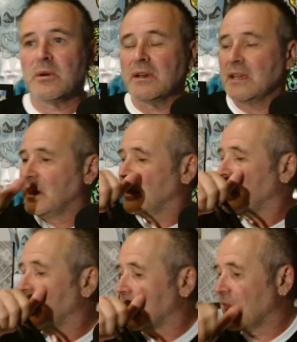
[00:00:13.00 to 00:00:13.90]
Good
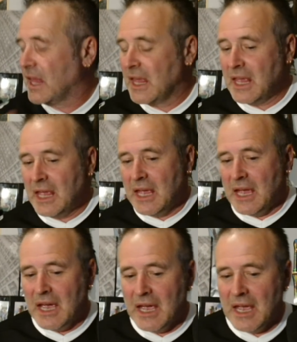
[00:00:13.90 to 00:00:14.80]
evening
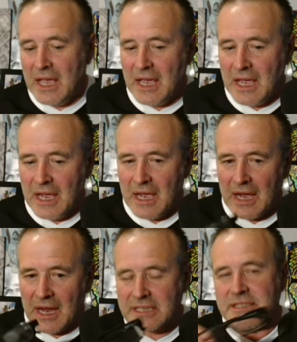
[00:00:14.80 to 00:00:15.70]
and welcome back.
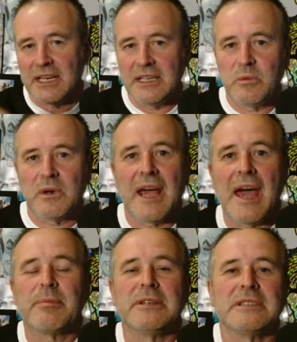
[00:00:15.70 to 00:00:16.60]
Right,
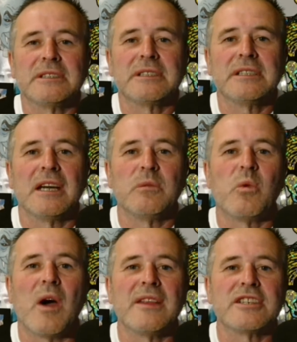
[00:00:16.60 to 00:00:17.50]
as promised, I've
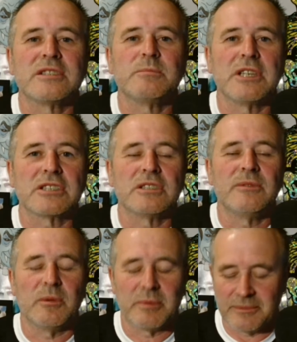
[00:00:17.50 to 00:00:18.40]
got something different
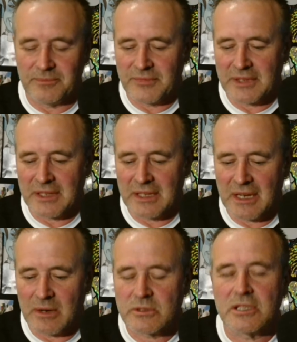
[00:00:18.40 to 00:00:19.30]
again tonight.
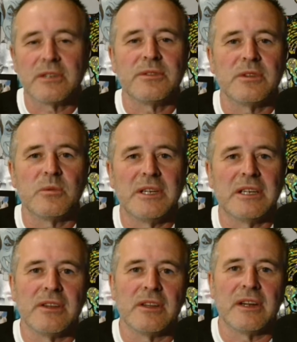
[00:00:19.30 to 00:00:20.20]

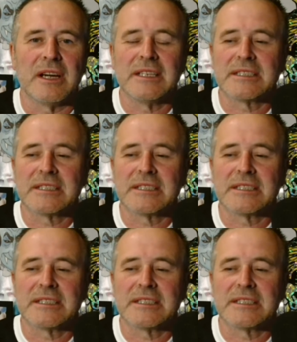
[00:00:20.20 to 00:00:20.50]
So